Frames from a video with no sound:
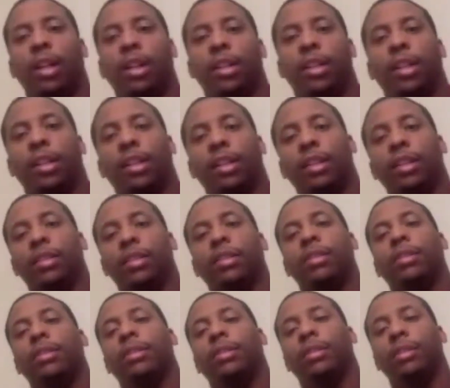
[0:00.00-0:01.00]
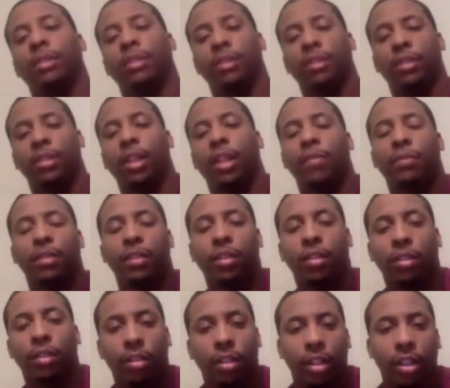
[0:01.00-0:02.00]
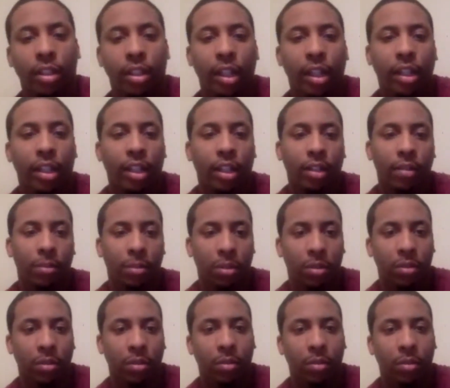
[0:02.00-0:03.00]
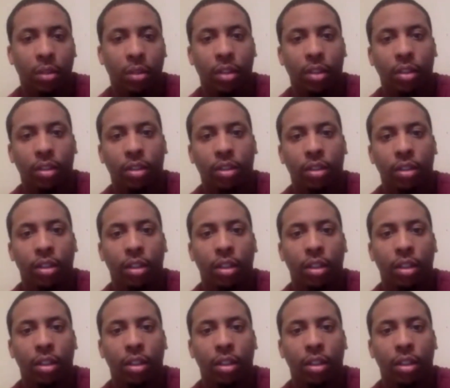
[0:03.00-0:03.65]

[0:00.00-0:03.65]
I know. That field goal kick, that kicker was doing well.